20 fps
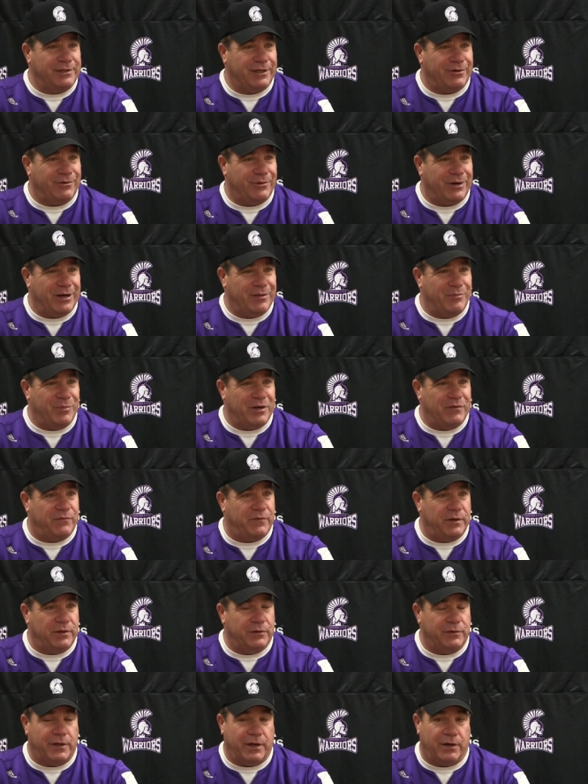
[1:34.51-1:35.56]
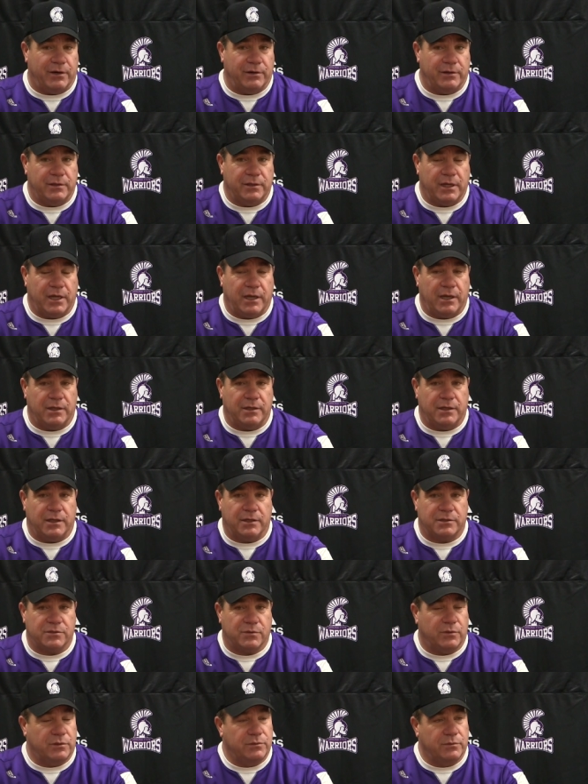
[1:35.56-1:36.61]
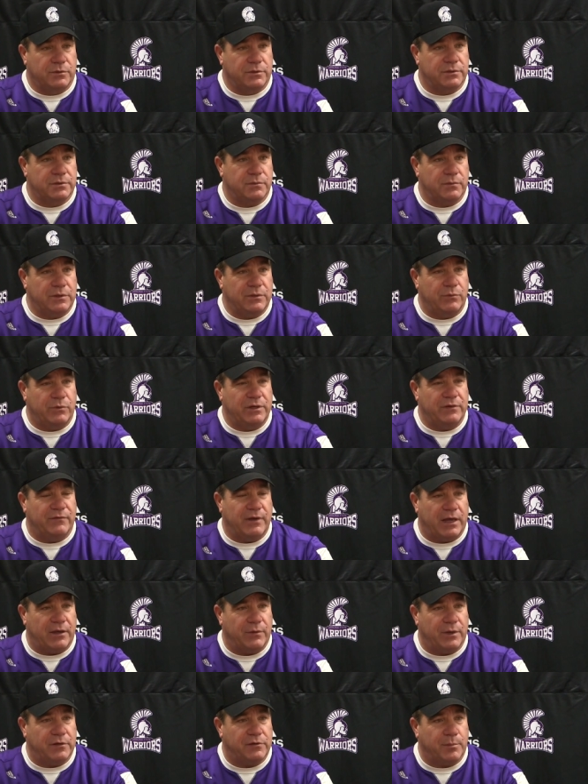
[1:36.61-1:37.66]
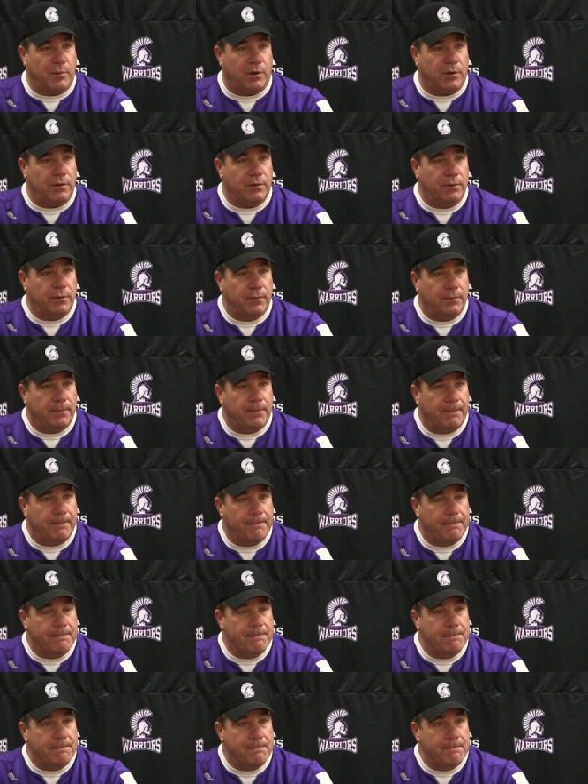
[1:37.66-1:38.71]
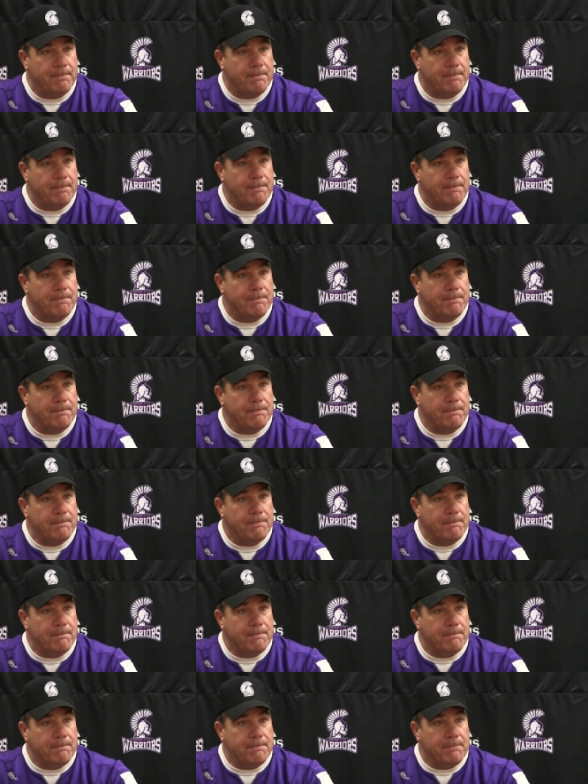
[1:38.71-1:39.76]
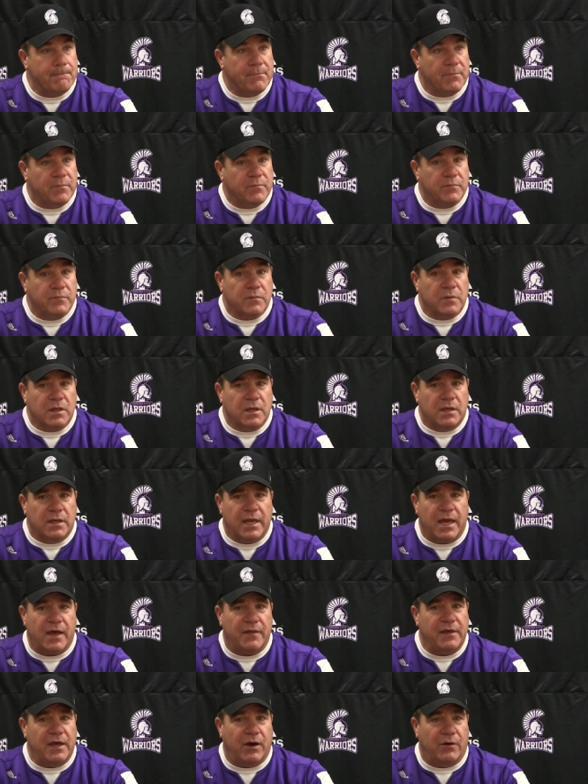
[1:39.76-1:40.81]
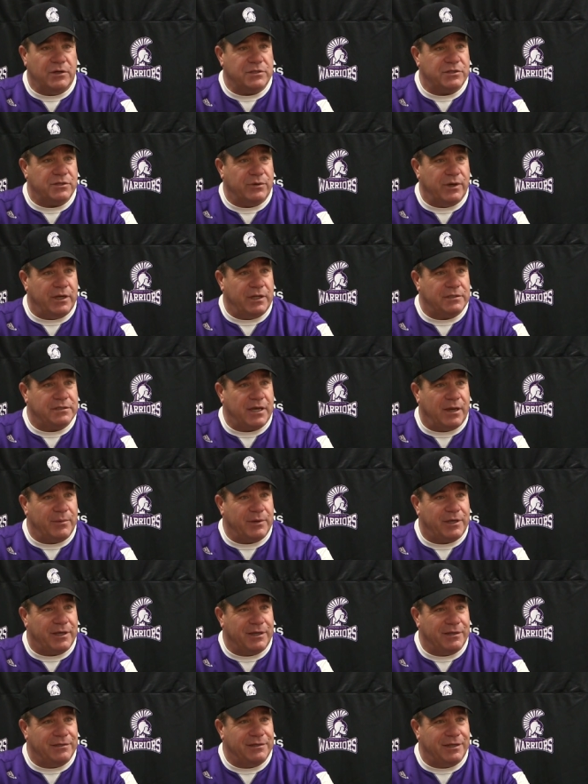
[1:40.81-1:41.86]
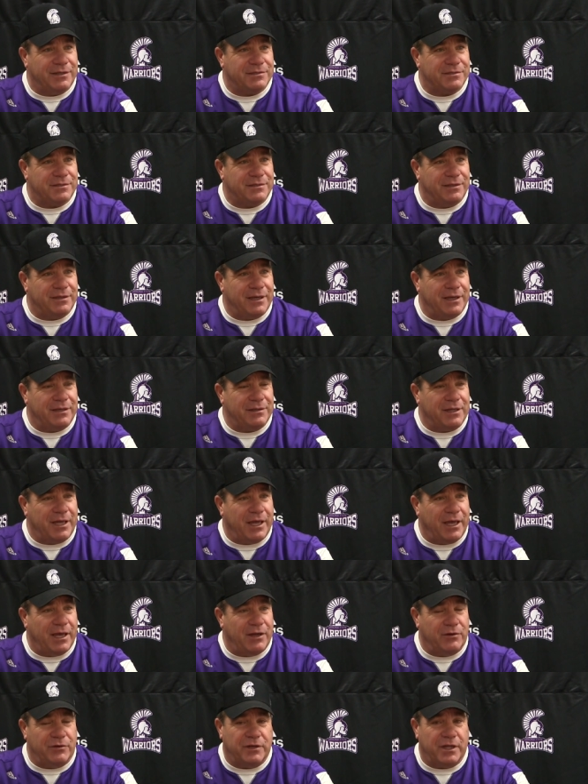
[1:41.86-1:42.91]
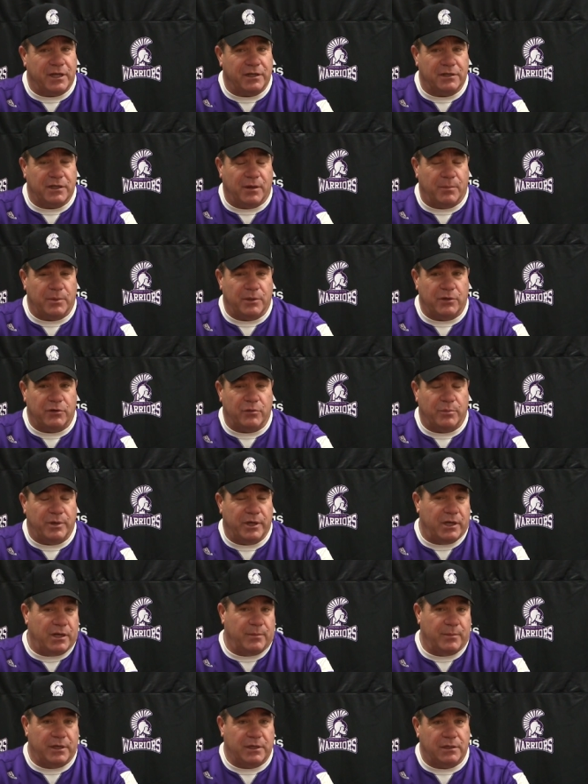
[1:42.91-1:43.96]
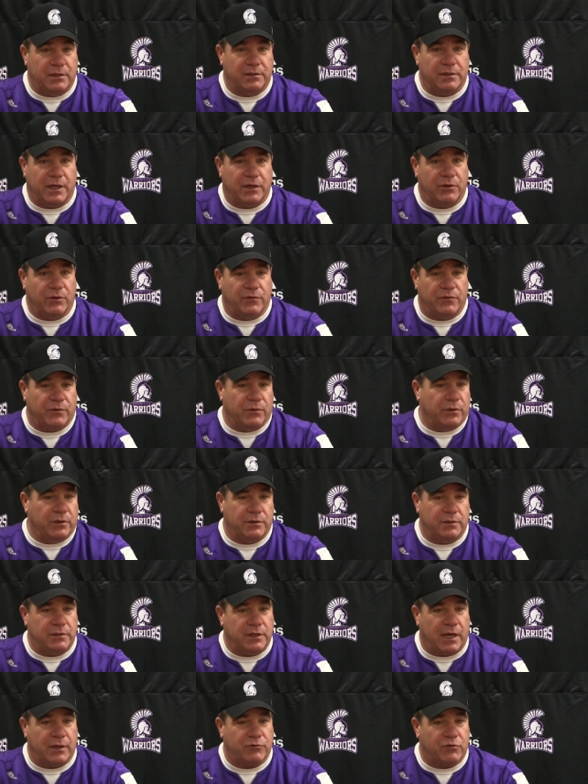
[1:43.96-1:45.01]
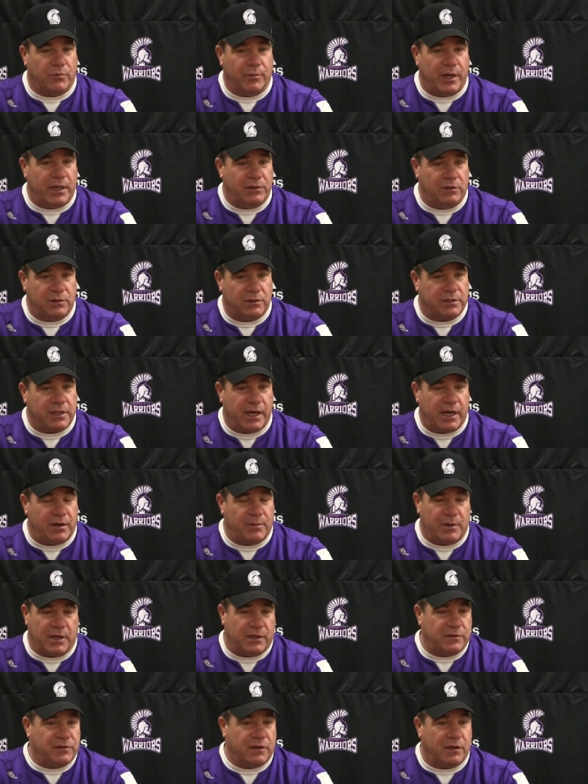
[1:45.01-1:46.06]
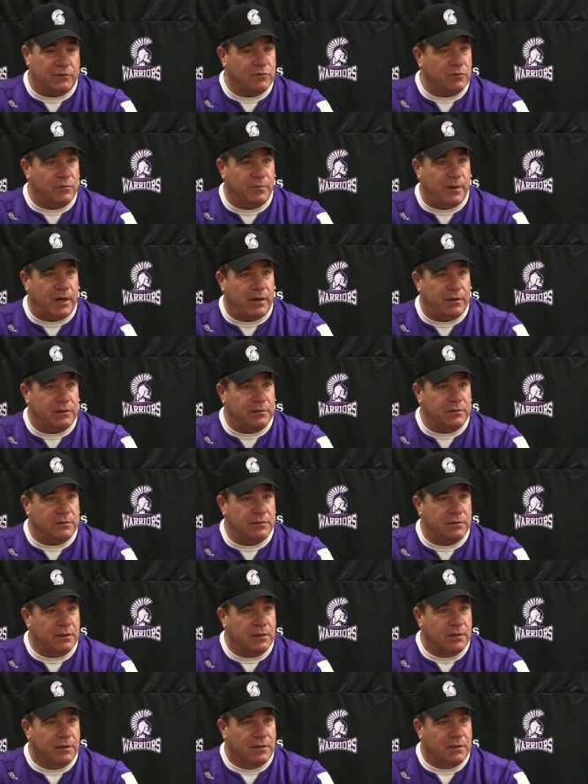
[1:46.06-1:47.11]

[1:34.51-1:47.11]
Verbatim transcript: You know, right at midfield there, and and uh, so we'll, we'll we reevaluate tomorrow. Did he go through any like concussion protocol or anything like that? Yeah, they always or, do. Anytime yeah, a kid yeah. gets hit in the head or dinged up a little bit, I mean, you, they go through it. And Dr. Romaine looked at him, and I talked to him about it, and.